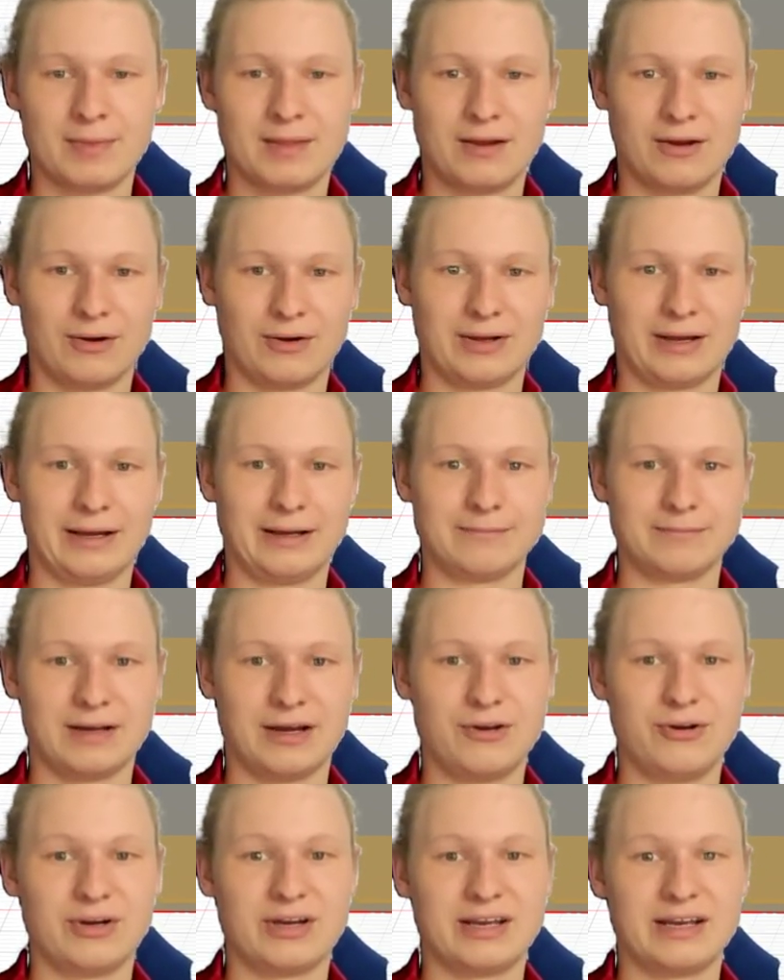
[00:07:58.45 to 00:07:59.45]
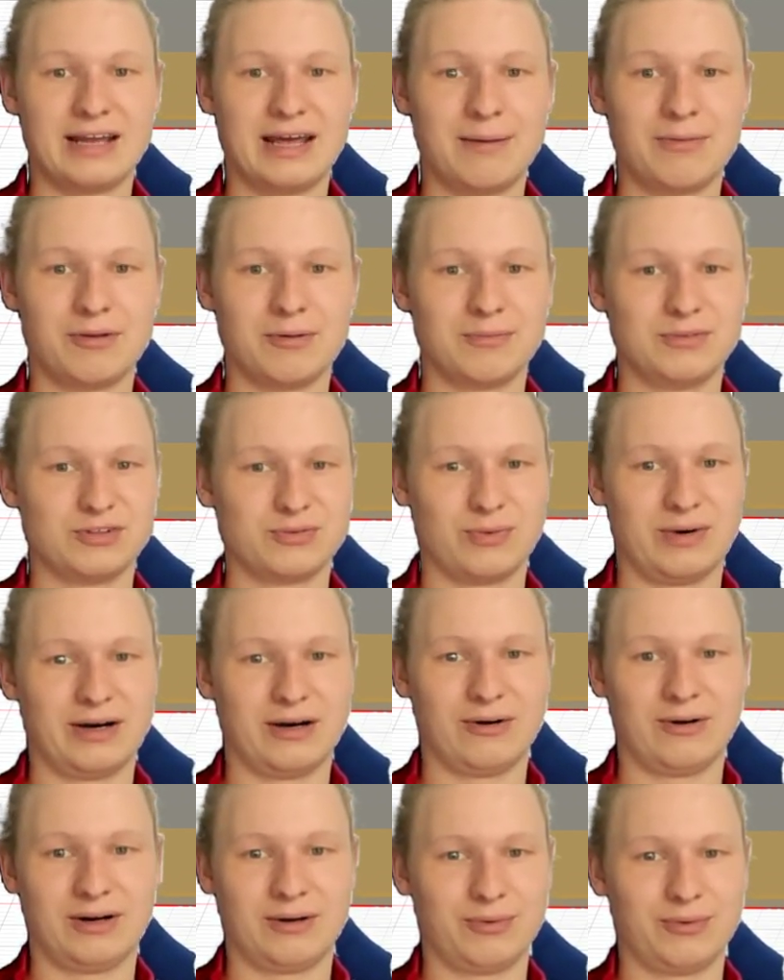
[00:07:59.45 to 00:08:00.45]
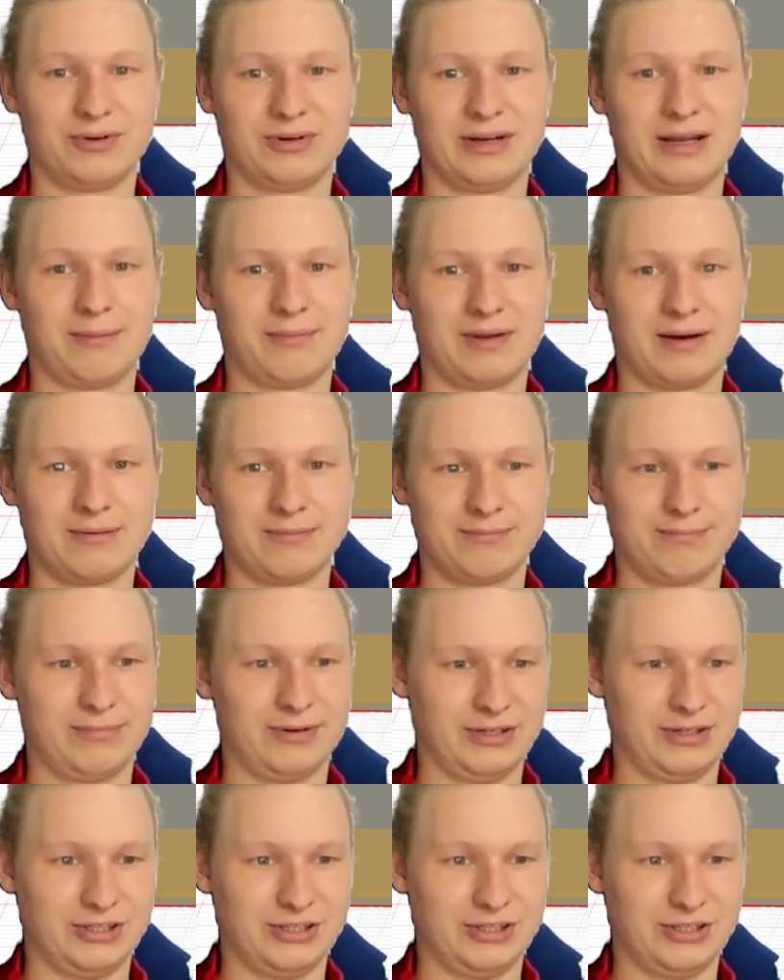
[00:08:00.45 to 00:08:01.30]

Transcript: Okay, and you can name them as well. I wouldn't name that bloody